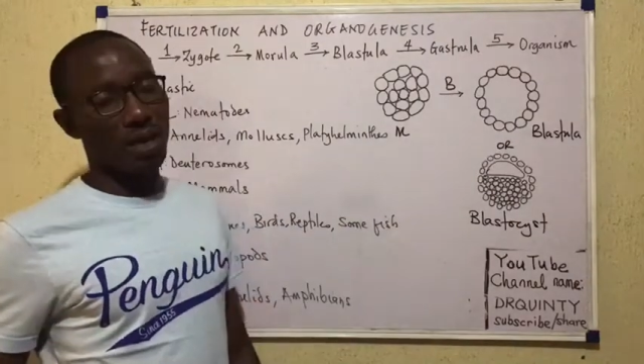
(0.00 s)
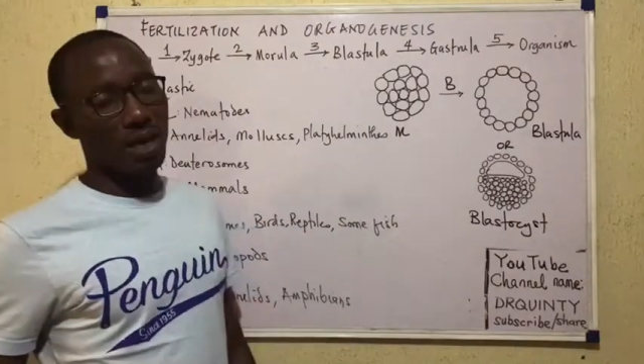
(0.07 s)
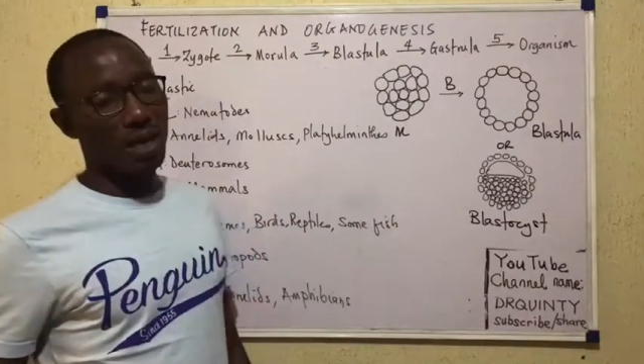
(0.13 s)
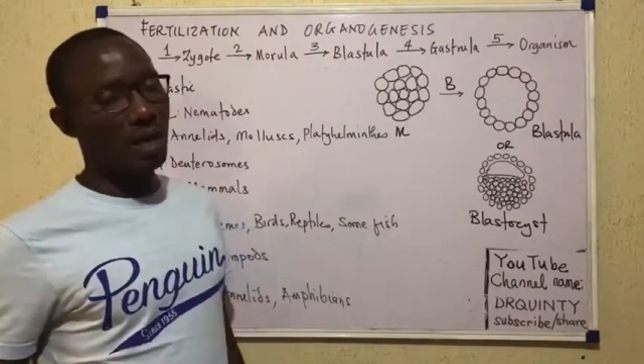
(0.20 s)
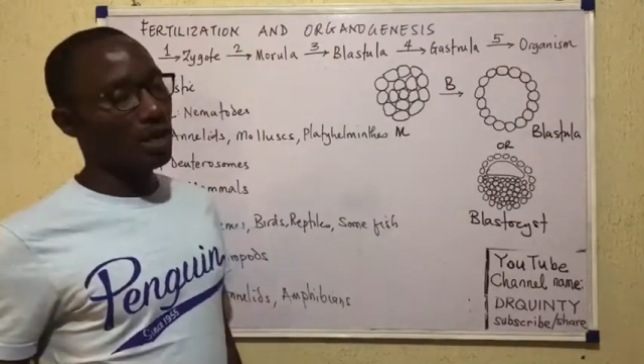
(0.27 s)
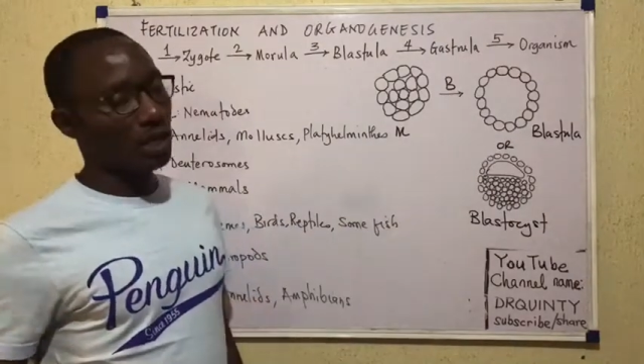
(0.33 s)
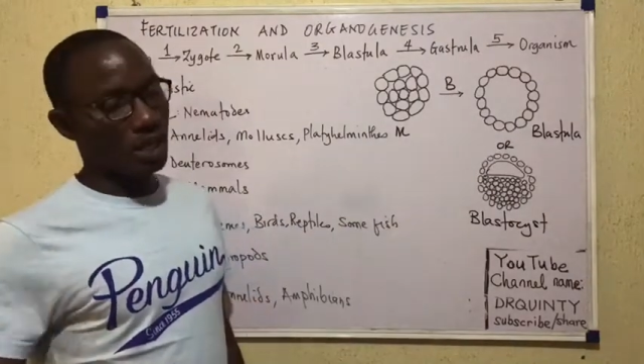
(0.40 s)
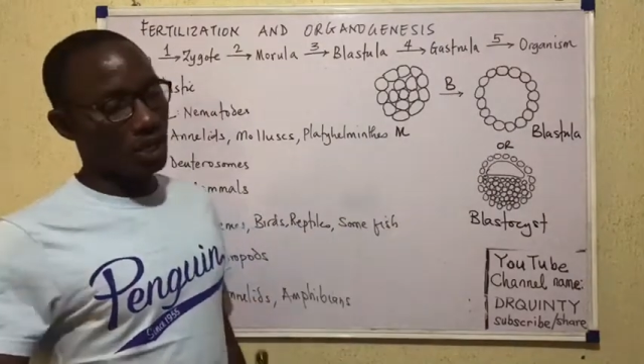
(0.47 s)

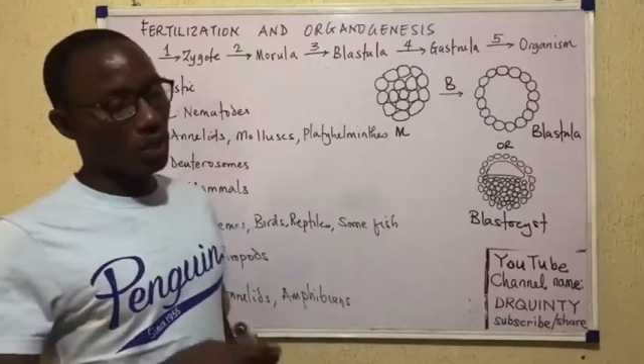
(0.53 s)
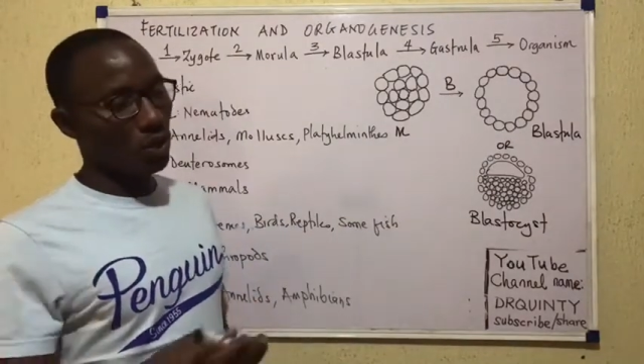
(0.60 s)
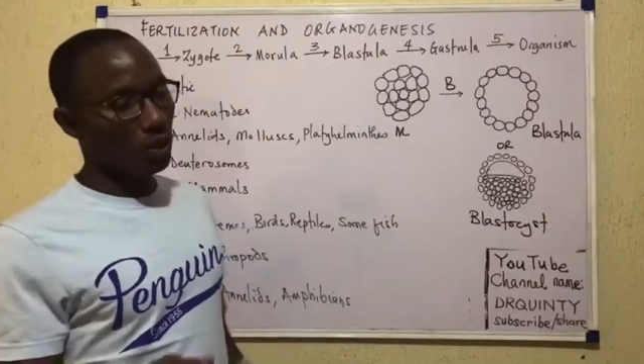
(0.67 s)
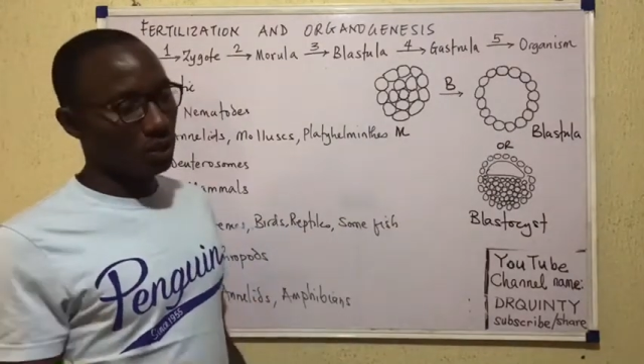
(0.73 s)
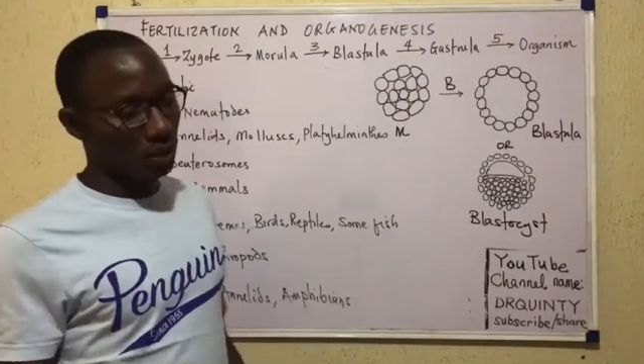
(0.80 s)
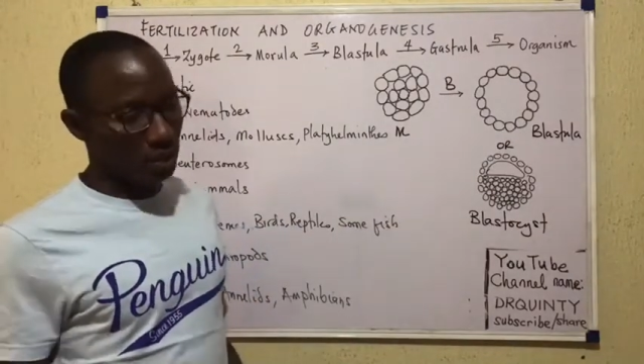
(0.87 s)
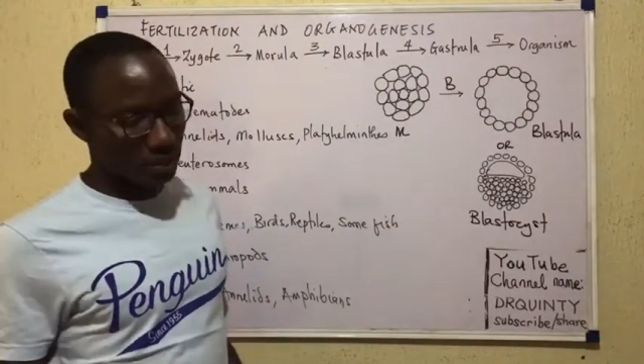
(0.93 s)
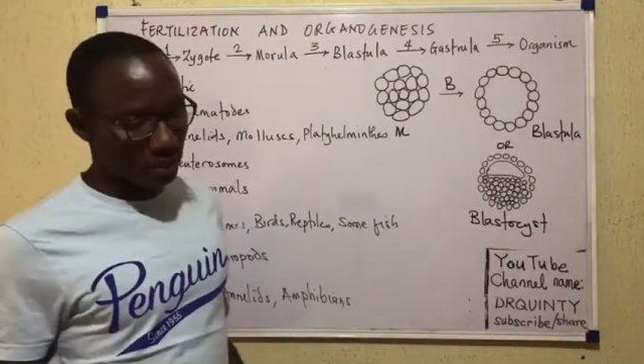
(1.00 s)
in
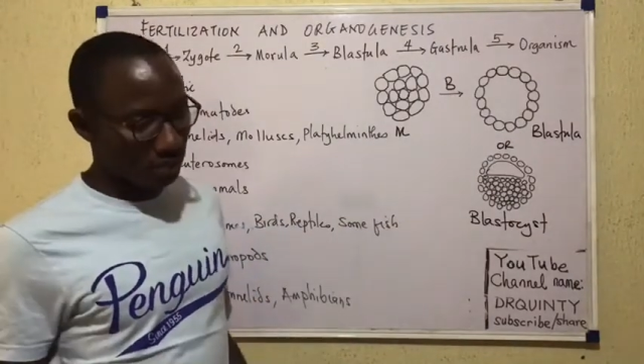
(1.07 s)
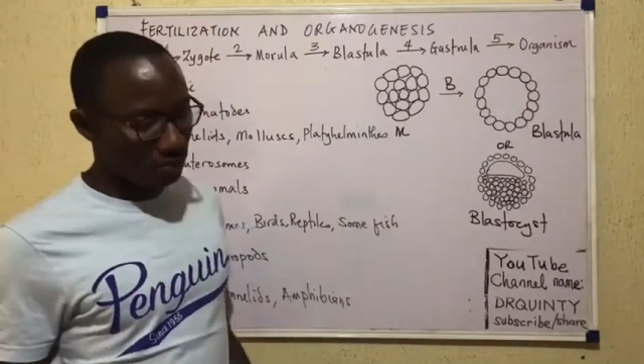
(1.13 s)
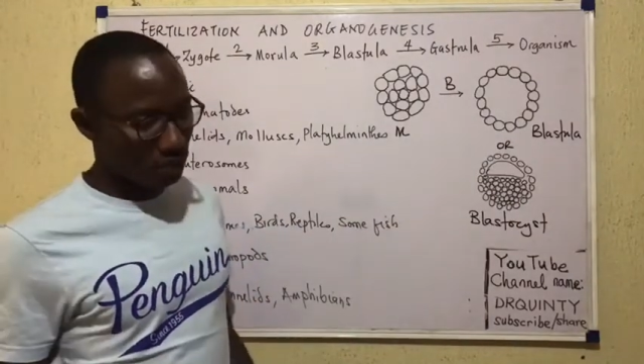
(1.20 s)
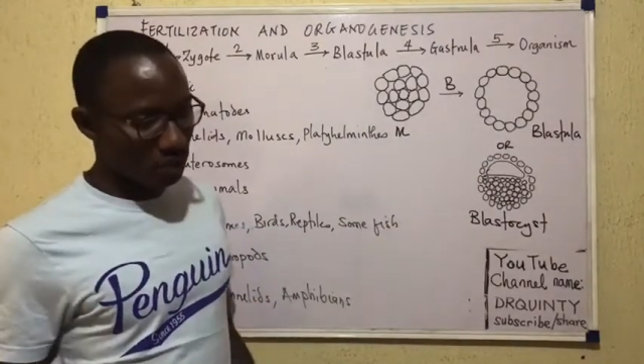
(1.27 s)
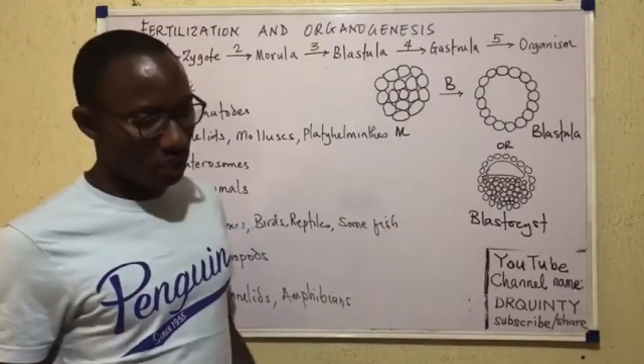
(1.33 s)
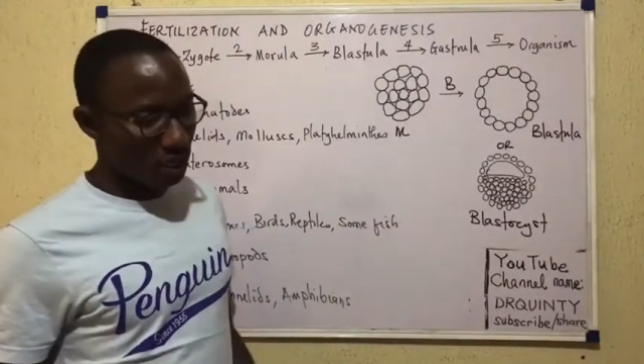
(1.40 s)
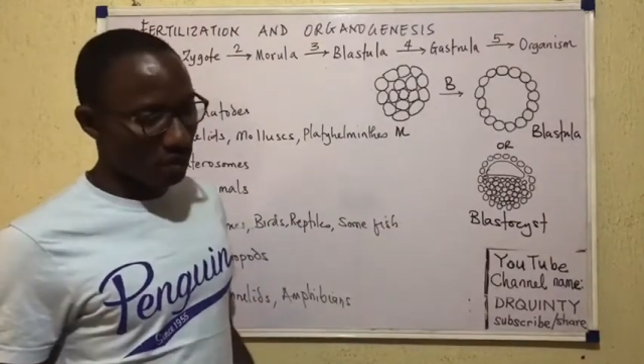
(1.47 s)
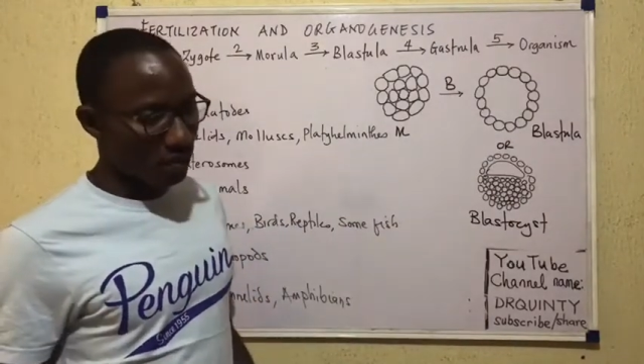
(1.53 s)
organisms
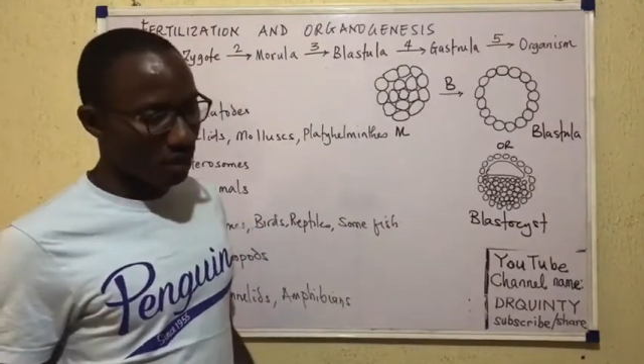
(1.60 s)
generally.